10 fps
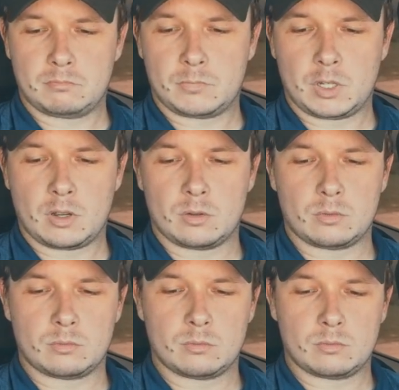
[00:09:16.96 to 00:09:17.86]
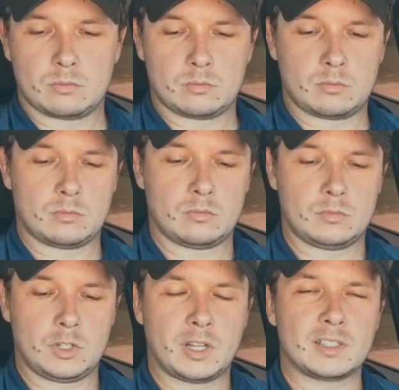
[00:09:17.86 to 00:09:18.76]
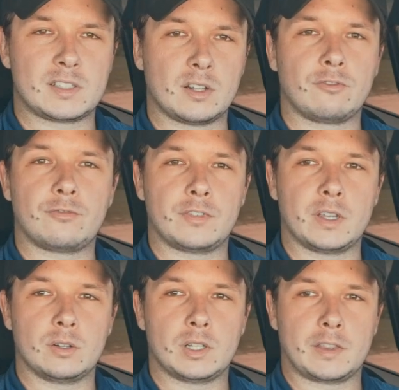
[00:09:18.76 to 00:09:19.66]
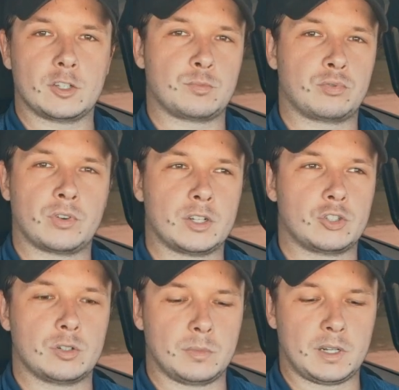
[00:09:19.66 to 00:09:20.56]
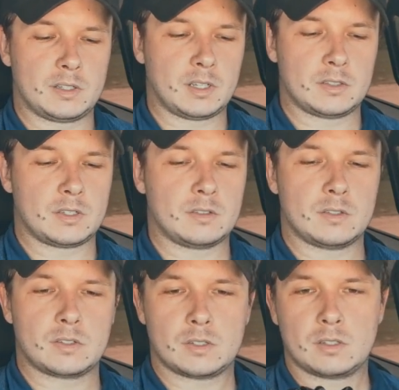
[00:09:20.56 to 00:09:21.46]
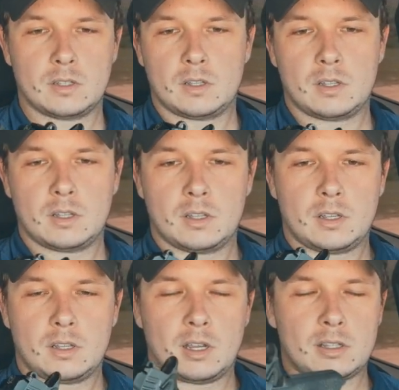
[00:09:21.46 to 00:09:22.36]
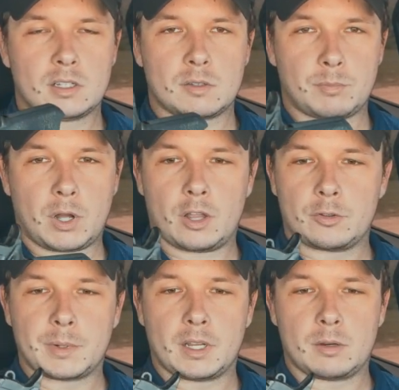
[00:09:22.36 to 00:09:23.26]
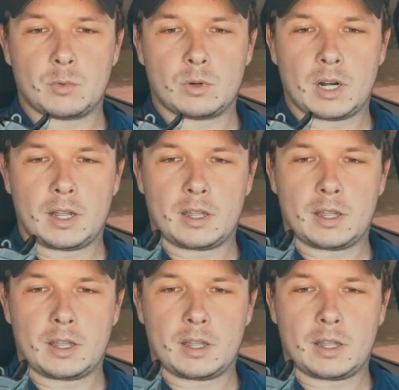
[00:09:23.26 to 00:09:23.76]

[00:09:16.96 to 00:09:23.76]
you know, you can still feel like there's pressure, but it doesn't bother me anymore.